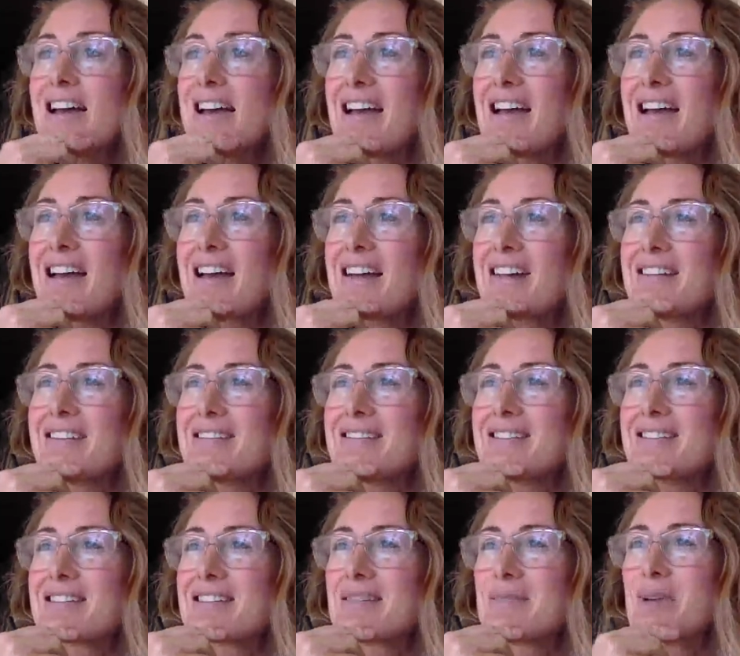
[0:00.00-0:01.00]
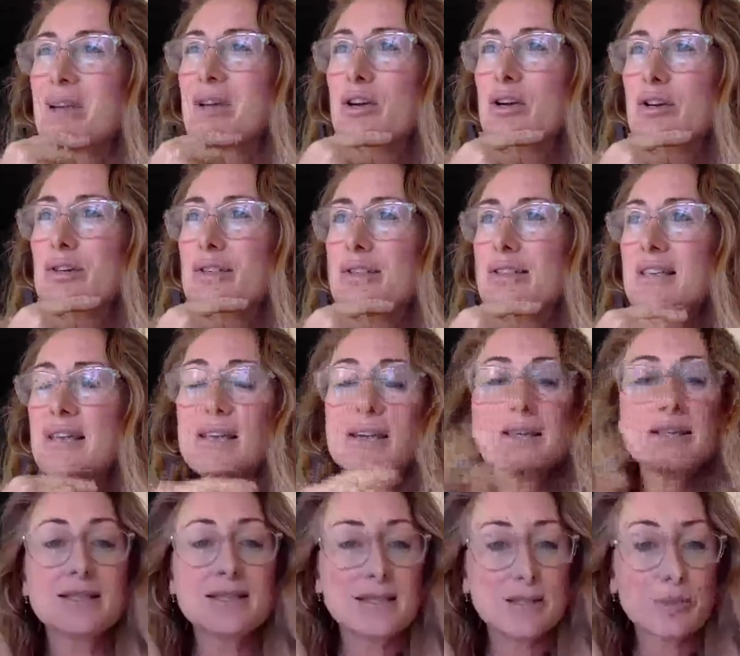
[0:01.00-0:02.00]
And because
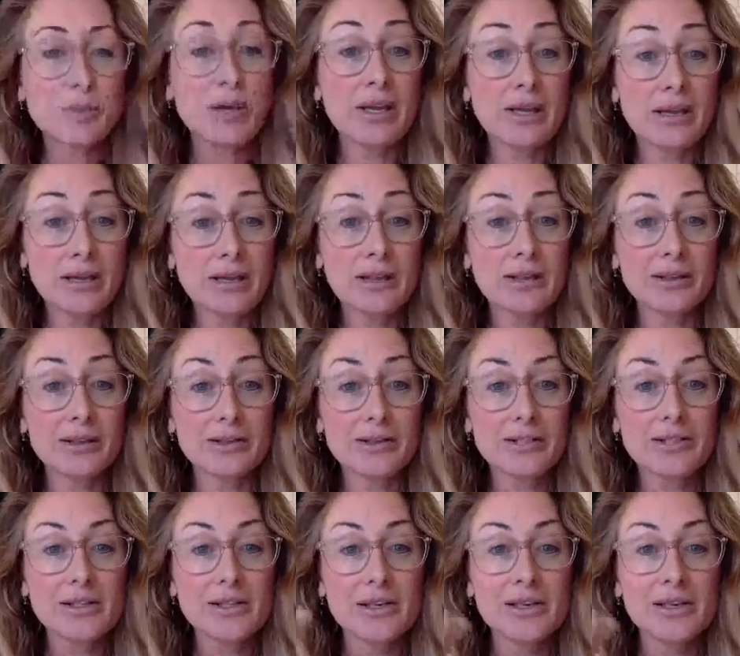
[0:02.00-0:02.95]
he disappeared,